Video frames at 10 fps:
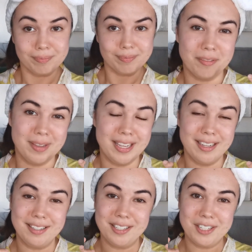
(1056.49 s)
For
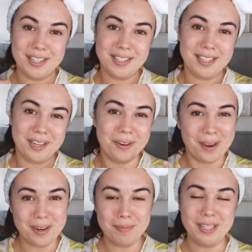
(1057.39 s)
me, it's just
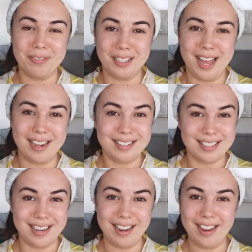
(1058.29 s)
incredibly
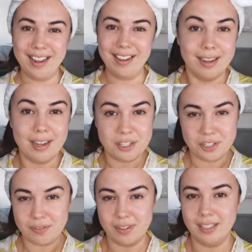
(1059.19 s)
relaxing. I
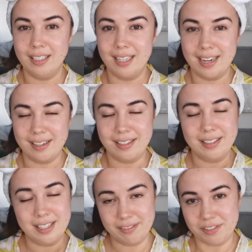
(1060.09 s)
just really like
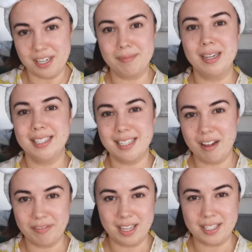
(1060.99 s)
gifting
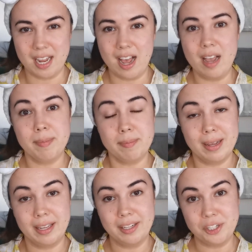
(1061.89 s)
myself that time and
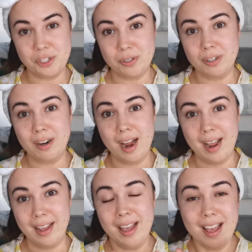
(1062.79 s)
making sure
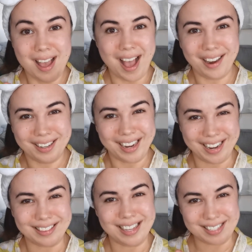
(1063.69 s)
I
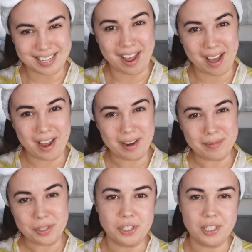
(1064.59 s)
allocate that
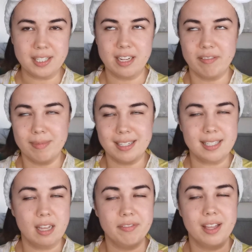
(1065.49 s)
time to just give
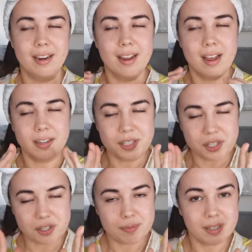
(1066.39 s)
myself that
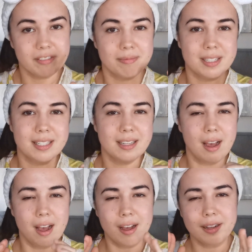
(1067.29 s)
extra bit of
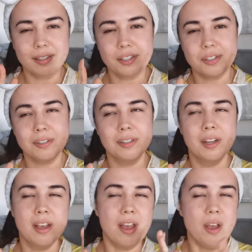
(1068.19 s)
massage
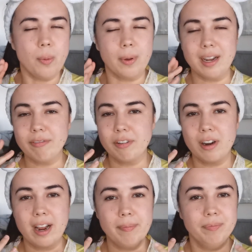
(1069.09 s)
or
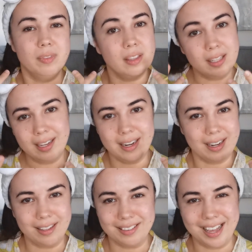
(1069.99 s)
whatever I'm
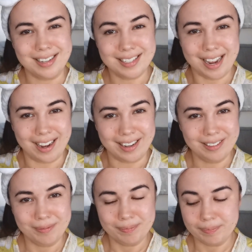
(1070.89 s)
needing that
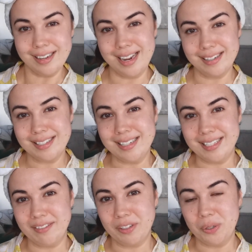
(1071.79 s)
day. Next
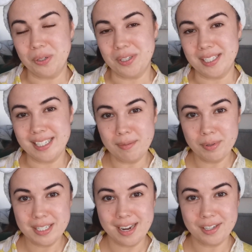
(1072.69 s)
is, of course,
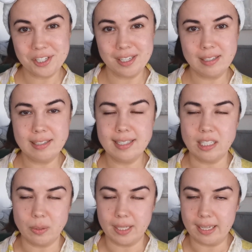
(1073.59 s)
sun protection.
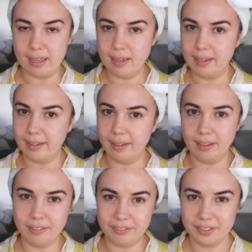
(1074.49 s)
So again, I
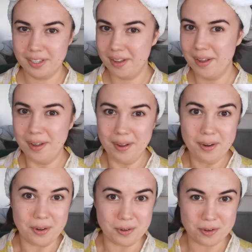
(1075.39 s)
have
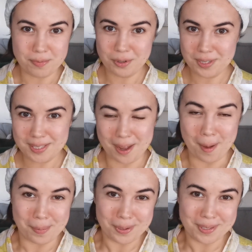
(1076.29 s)
numerous
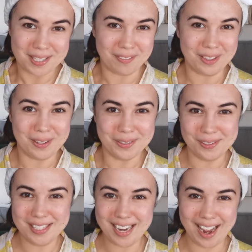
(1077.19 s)
samples of the
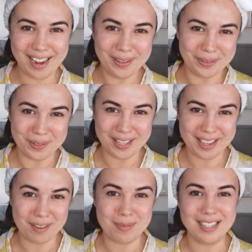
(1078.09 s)
All Day All
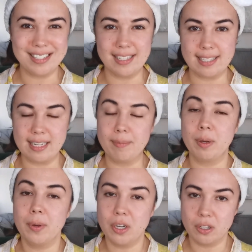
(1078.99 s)
Year by Sisley,
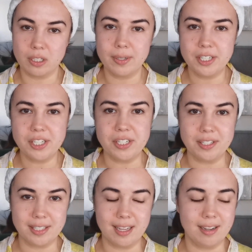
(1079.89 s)
but we're not going to
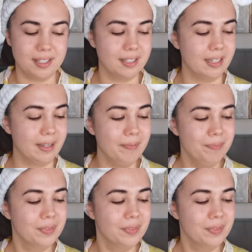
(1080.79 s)
use that, okay?